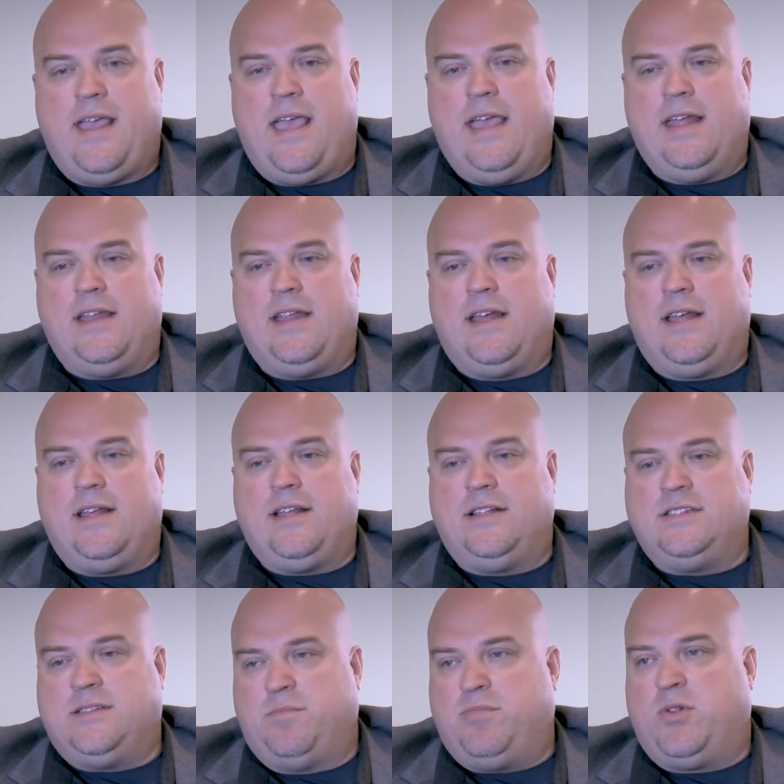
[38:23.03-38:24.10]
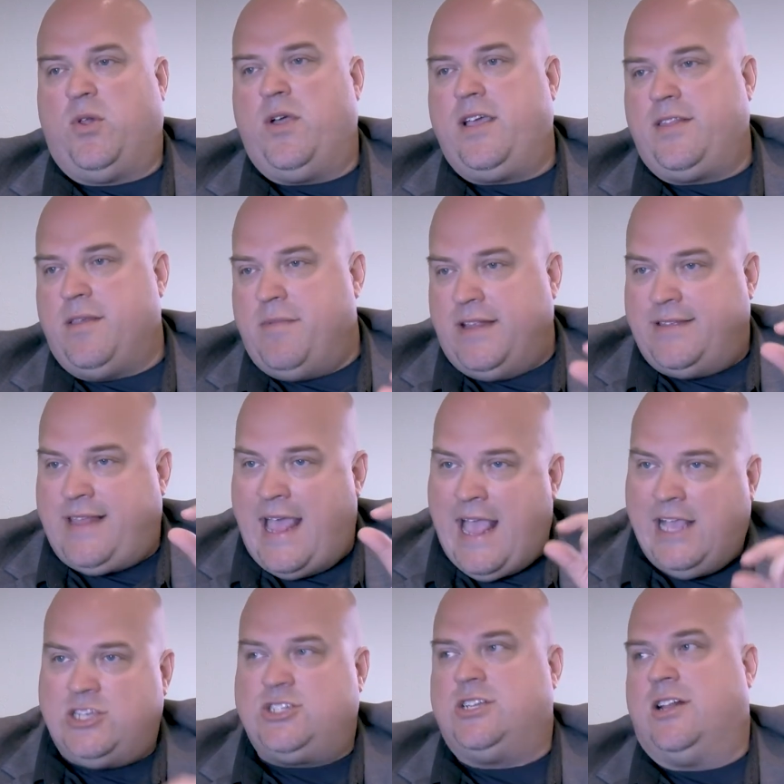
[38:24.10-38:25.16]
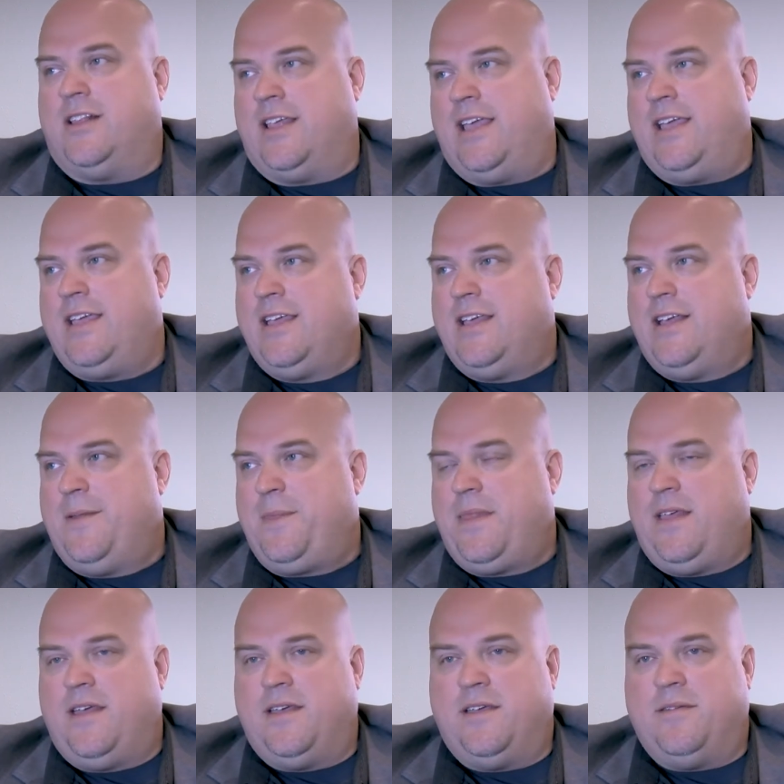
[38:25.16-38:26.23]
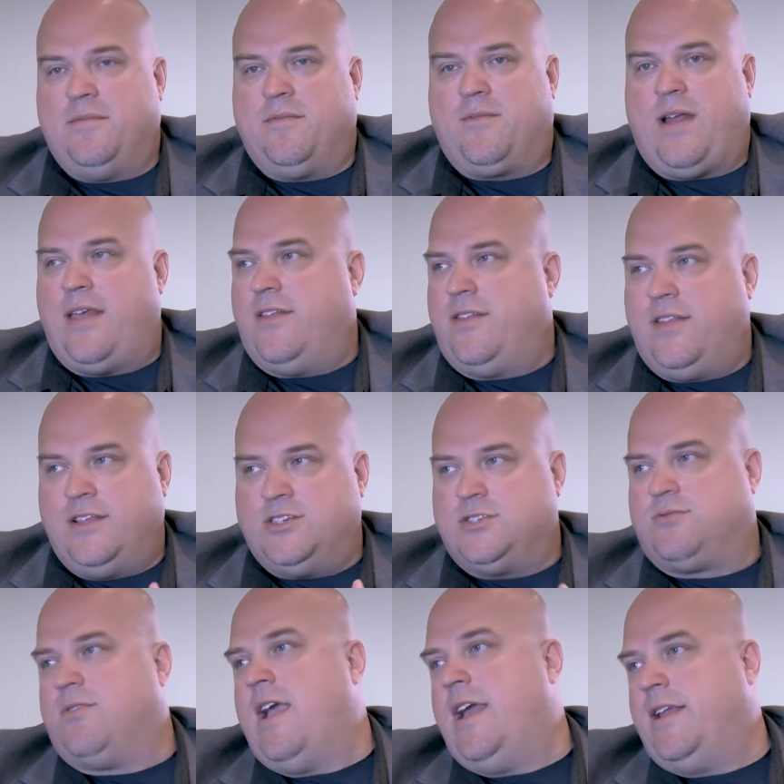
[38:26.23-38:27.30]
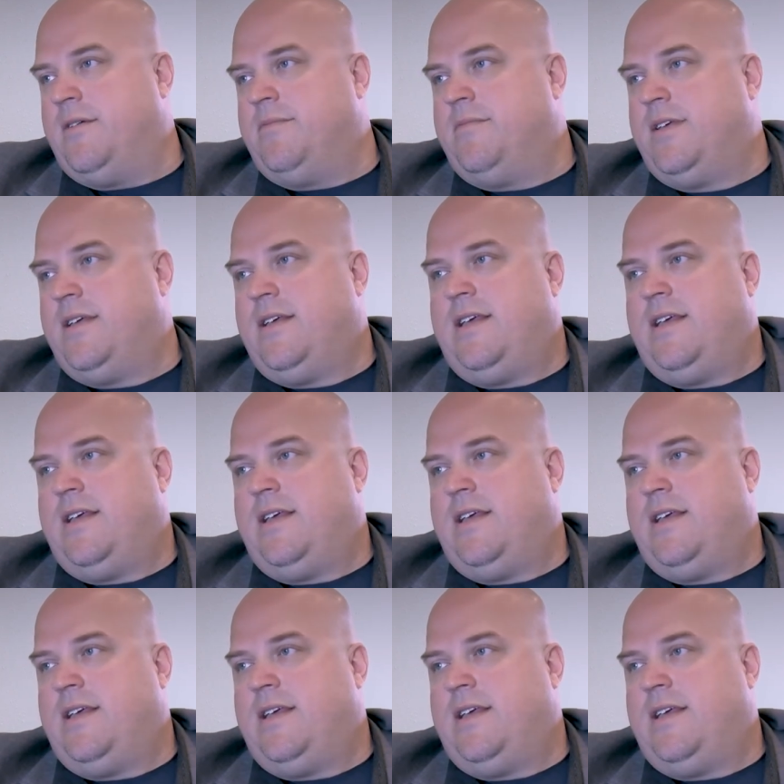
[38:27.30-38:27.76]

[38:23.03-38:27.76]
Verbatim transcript: and deploying them intentionally mm -hmm. um, rather than just random.